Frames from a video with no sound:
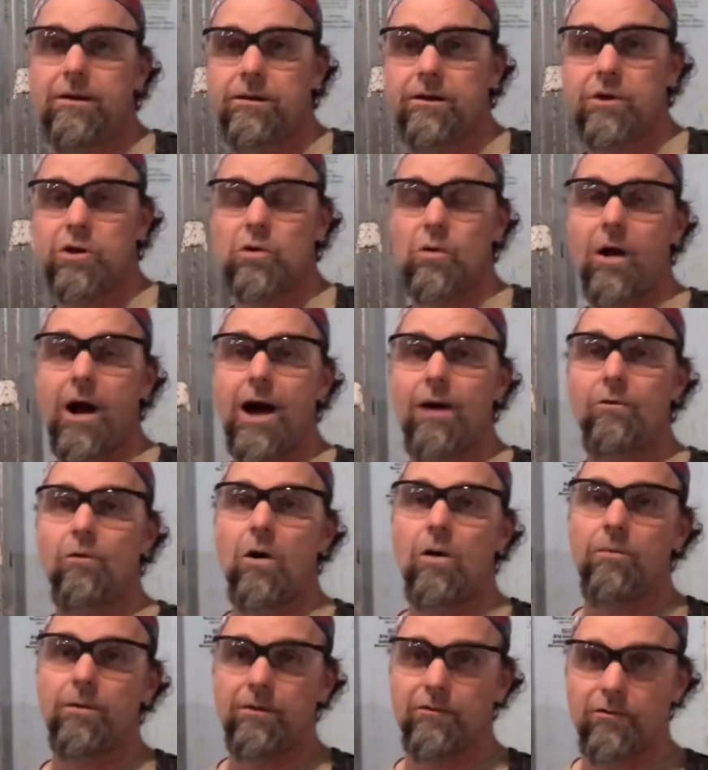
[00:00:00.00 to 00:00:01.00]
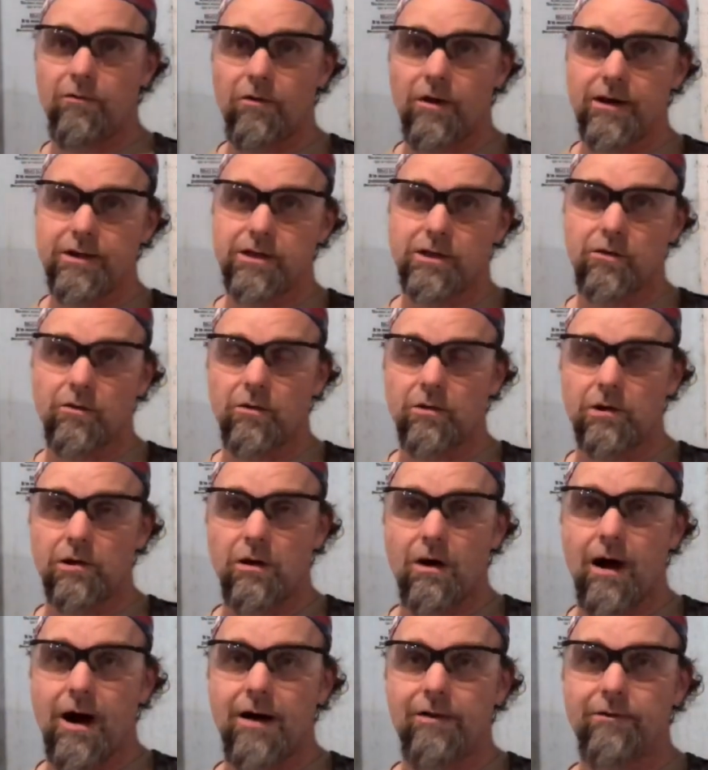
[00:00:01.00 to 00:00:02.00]
the drywall before I screw it
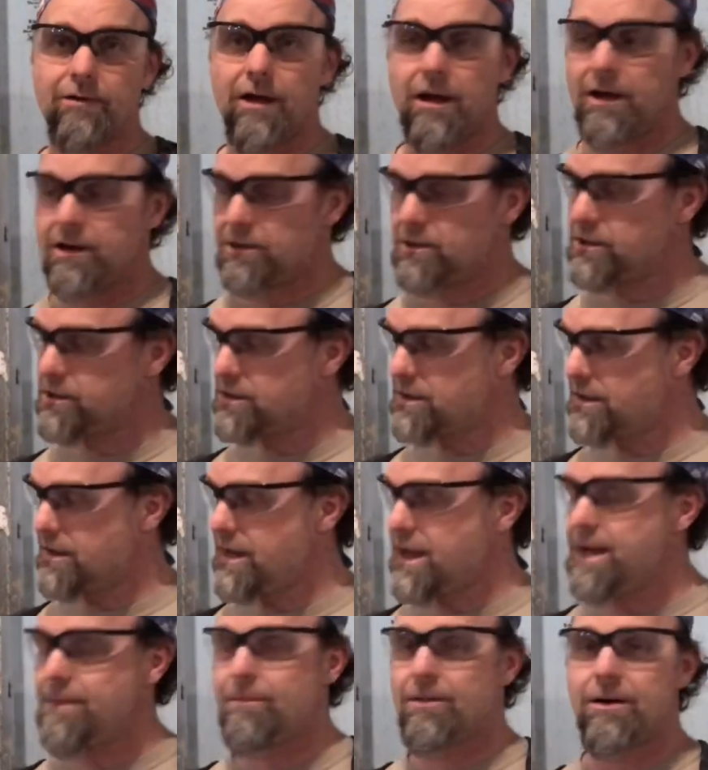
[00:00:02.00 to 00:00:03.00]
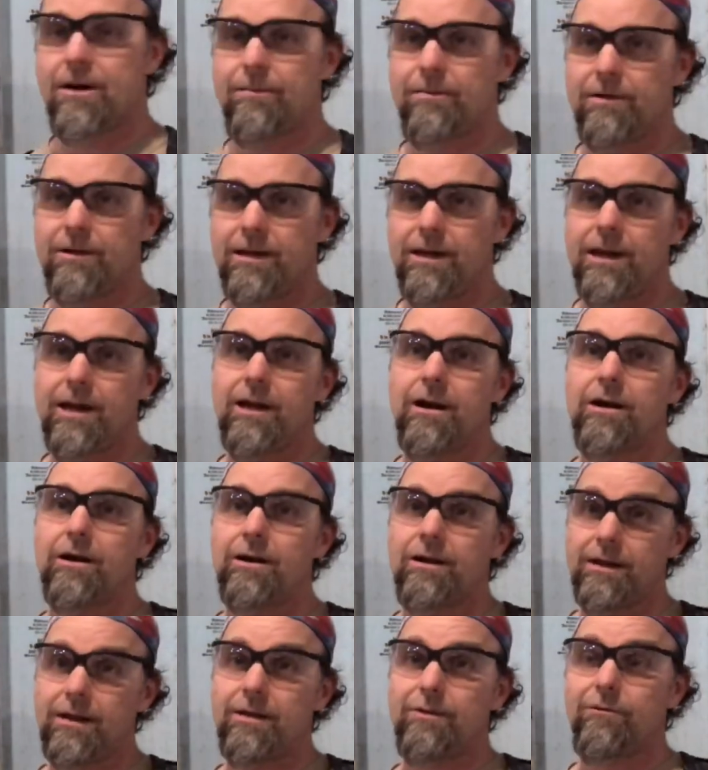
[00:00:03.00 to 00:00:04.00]
off, just to keep it up in the air
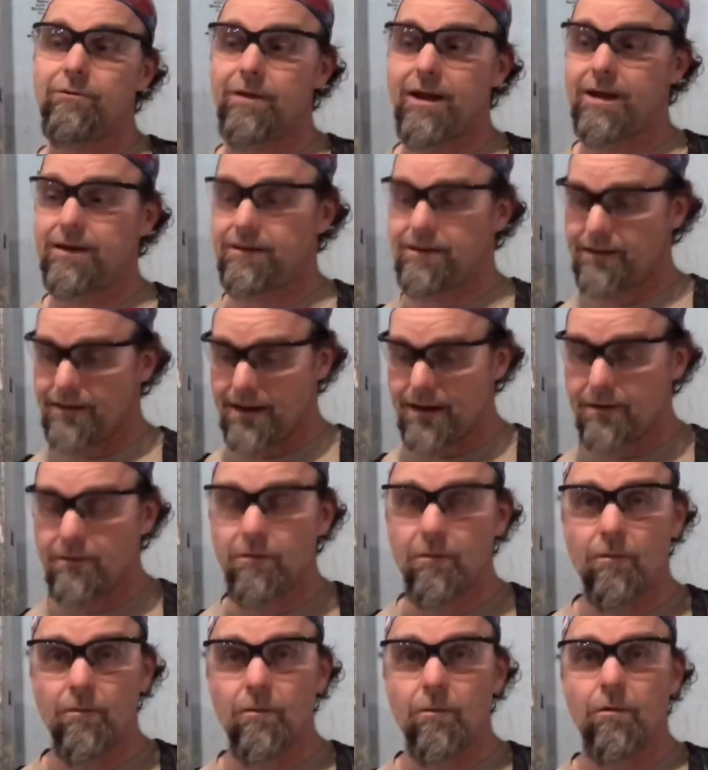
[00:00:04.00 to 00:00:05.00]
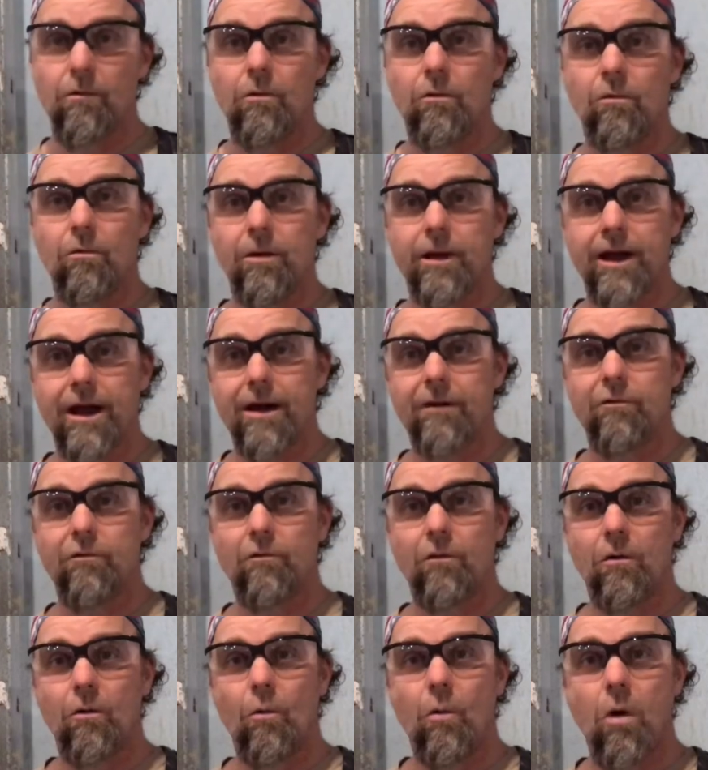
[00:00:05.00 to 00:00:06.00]
in the event that we have
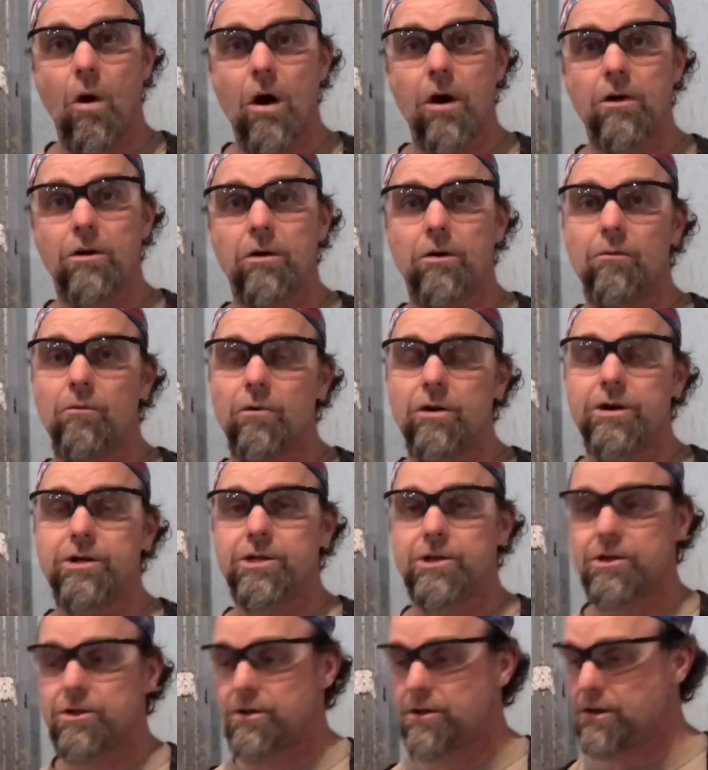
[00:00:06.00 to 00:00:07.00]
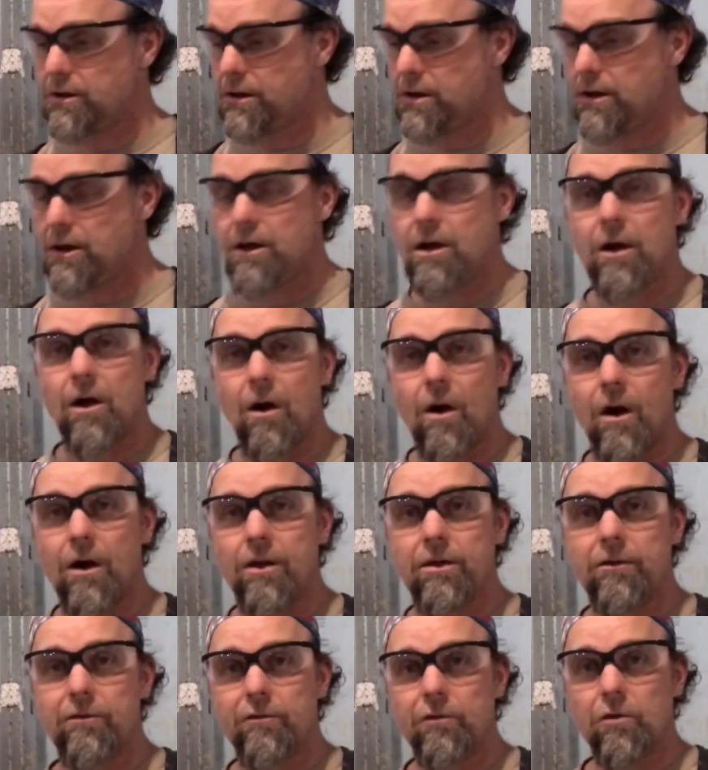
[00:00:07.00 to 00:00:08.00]
water or moisture
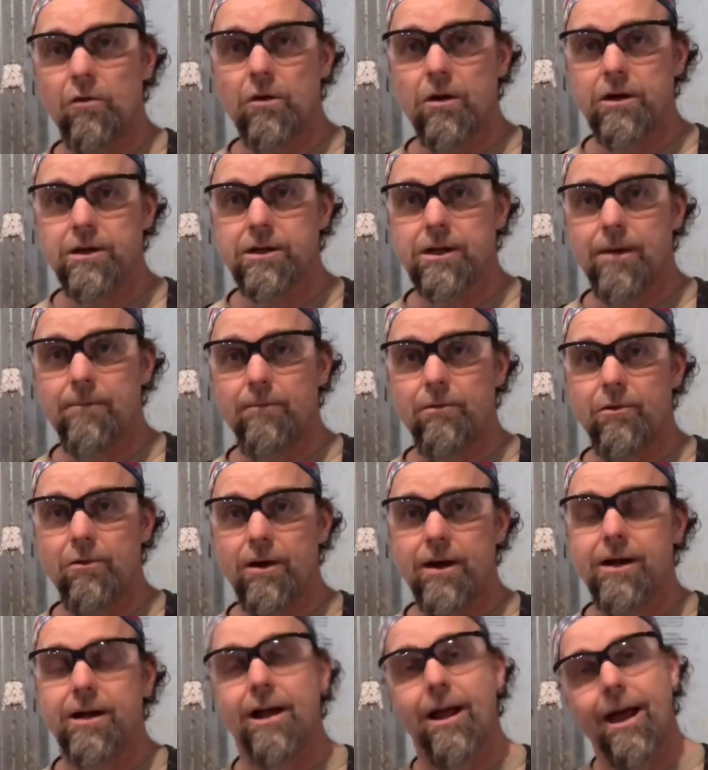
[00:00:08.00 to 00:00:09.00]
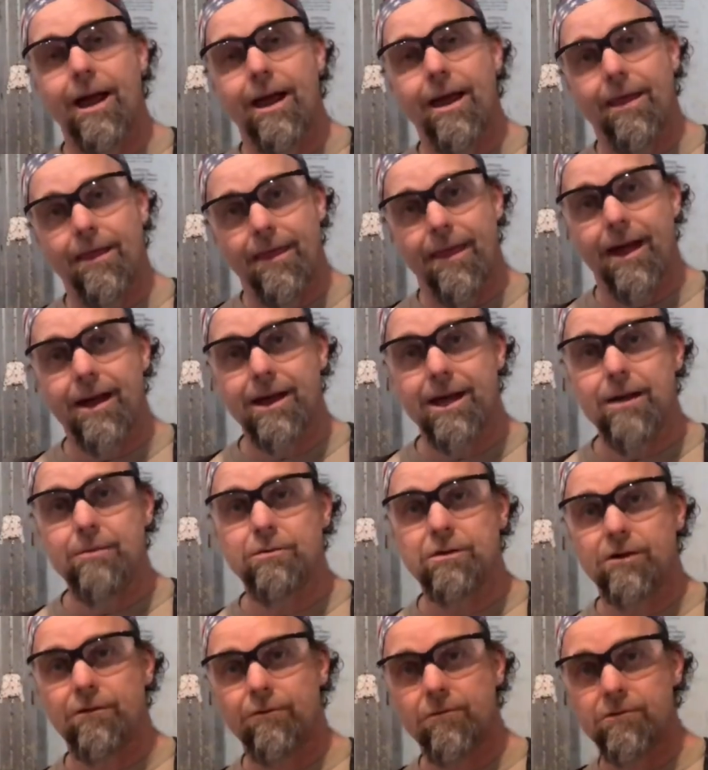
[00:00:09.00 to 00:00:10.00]
on the floor at some point. That
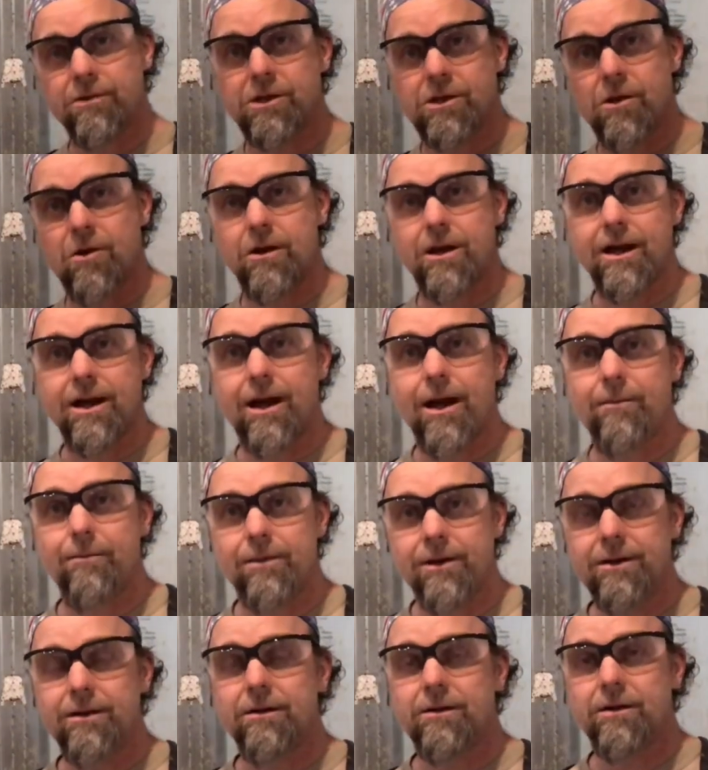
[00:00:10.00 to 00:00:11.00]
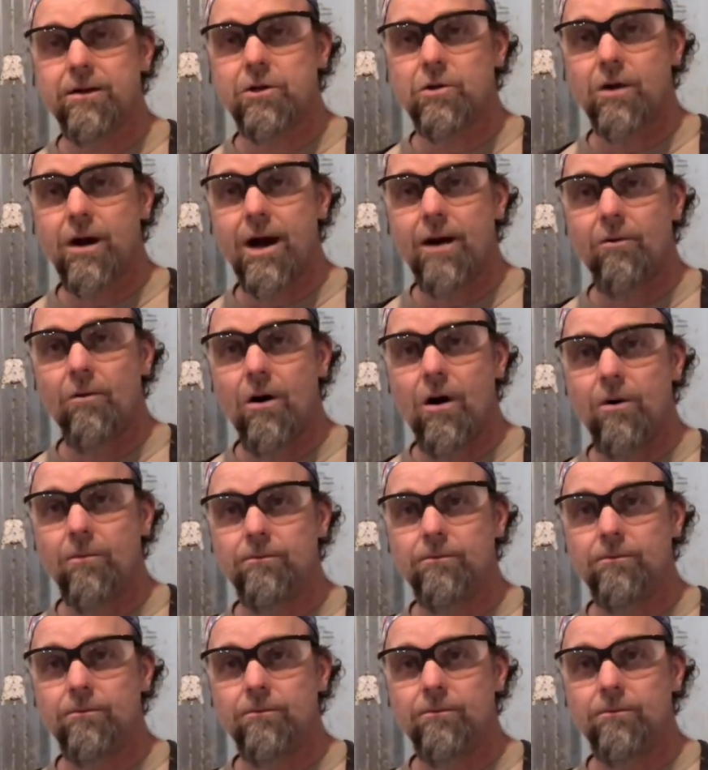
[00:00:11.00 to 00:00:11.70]
keeps it from soaking up into the drywall.